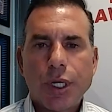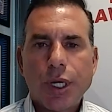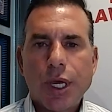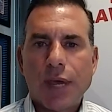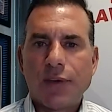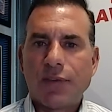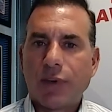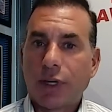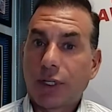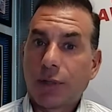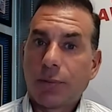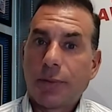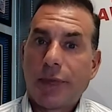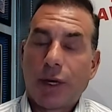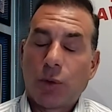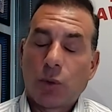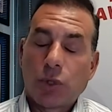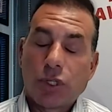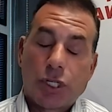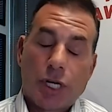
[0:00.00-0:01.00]
a victim
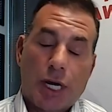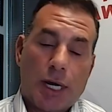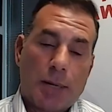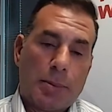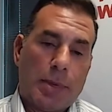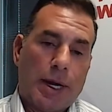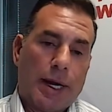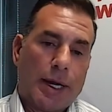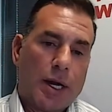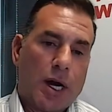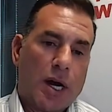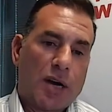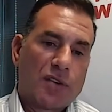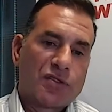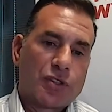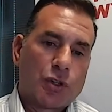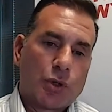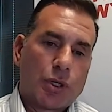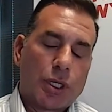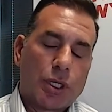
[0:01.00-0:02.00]
that was shot by an off
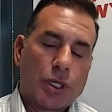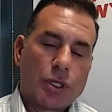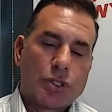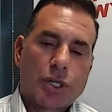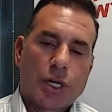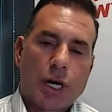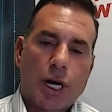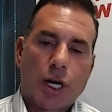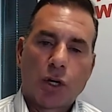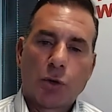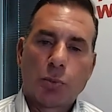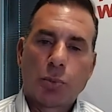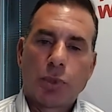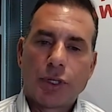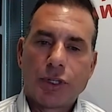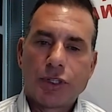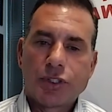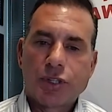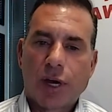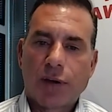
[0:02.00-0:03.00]
duty Chicago
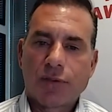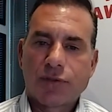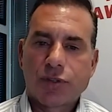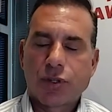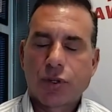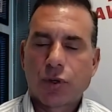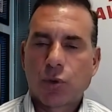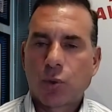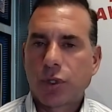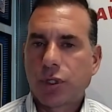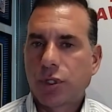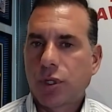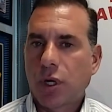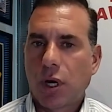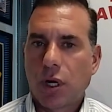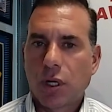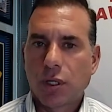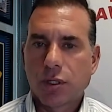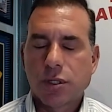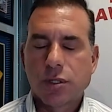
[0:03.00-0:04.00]
police officer, which
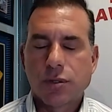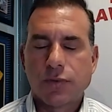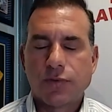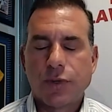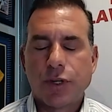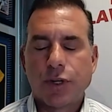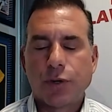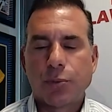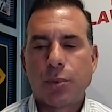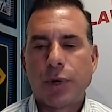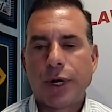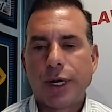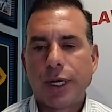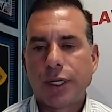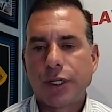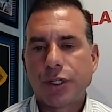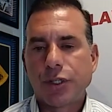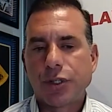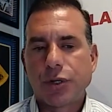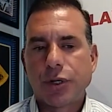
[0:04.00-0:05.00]
caused severe brain
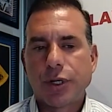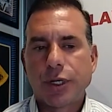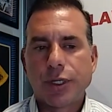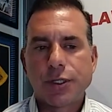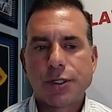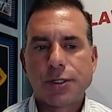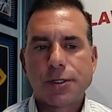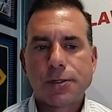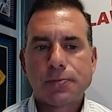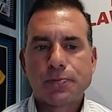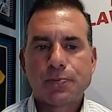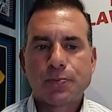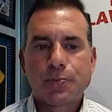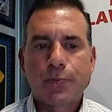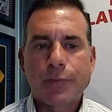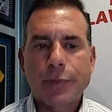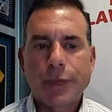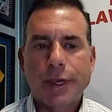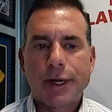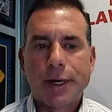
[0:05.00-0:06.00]
injuries.
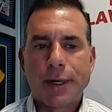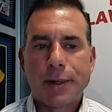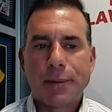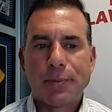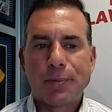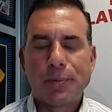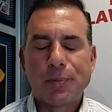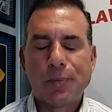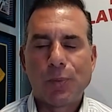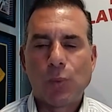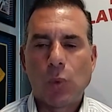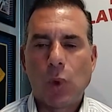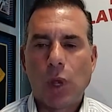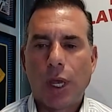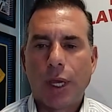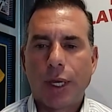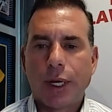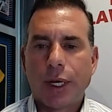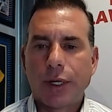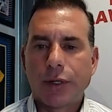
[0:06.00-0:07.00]
Um,
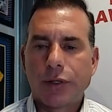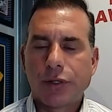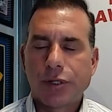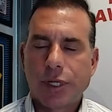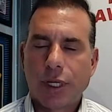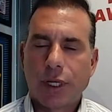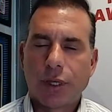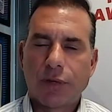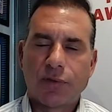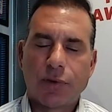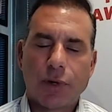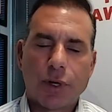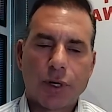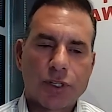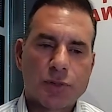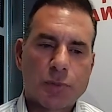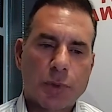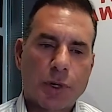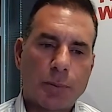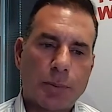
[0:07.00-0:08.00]
and I understand the
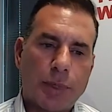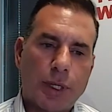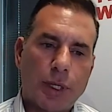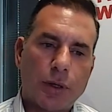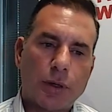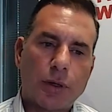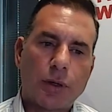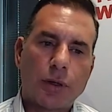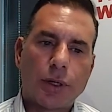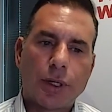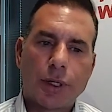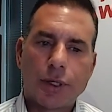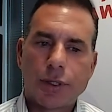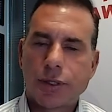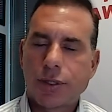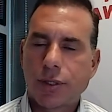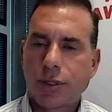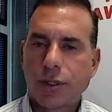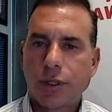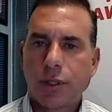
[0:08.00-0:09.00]
verdict's been appealed and
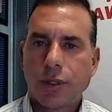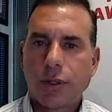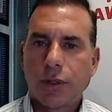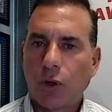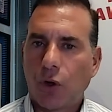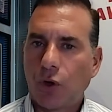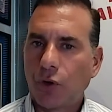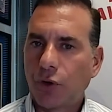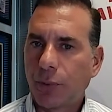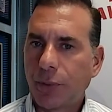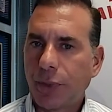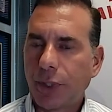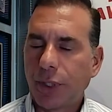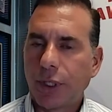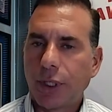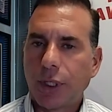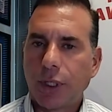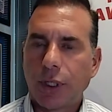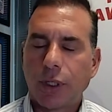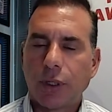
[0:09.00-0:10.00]
it's
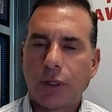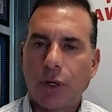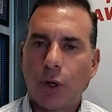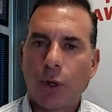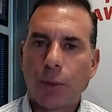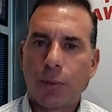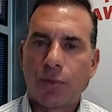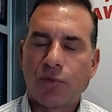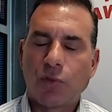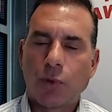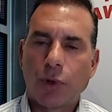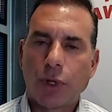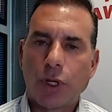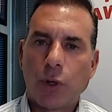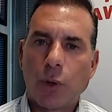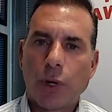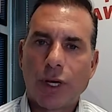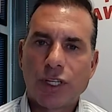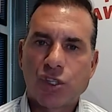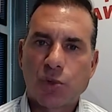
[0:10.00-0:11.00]
ultimately going before the
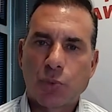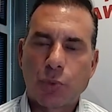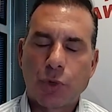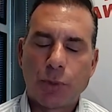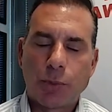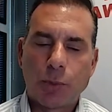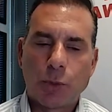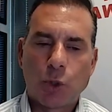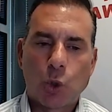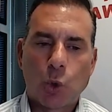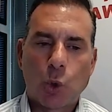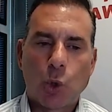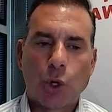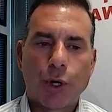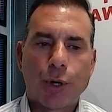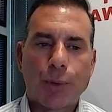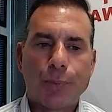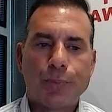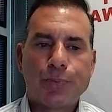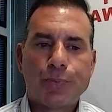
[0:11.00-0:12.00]
U.S. Supreme
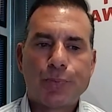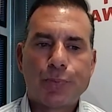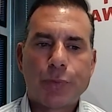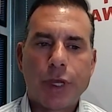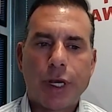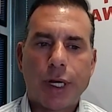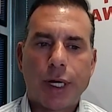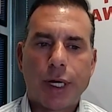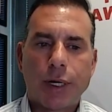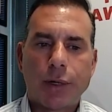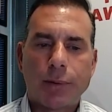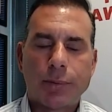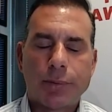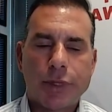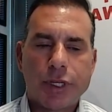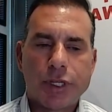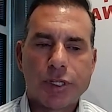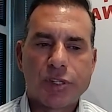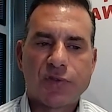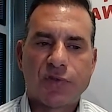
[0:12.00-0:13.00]
Court um,
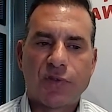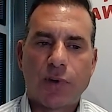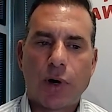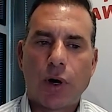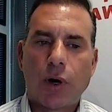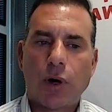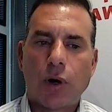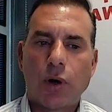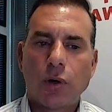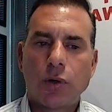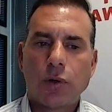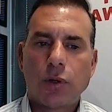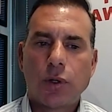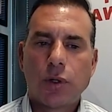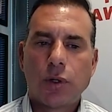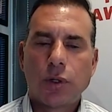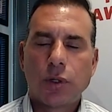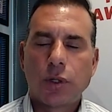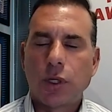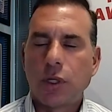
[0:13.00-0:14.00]
this fall.
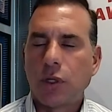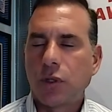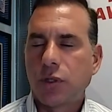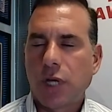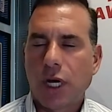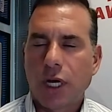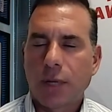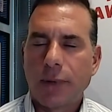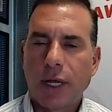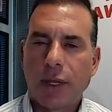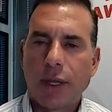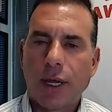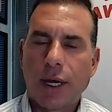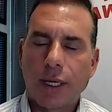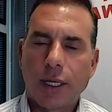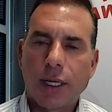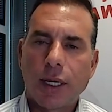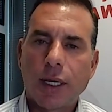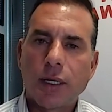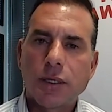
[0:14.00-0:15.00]
Can you talk about that
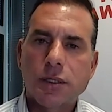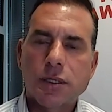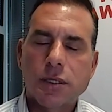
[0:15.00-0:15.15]
case?